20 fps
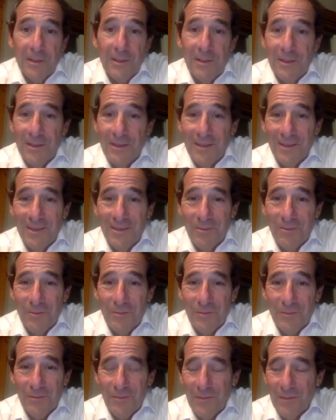
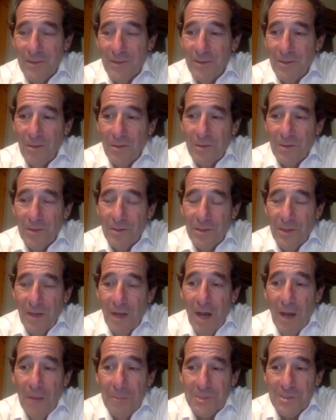the
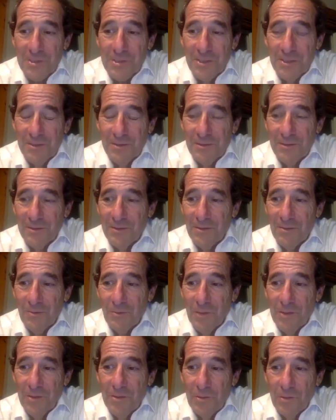opposite
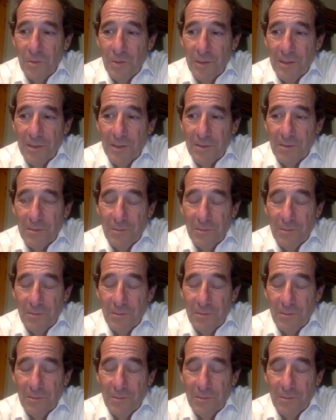when you look at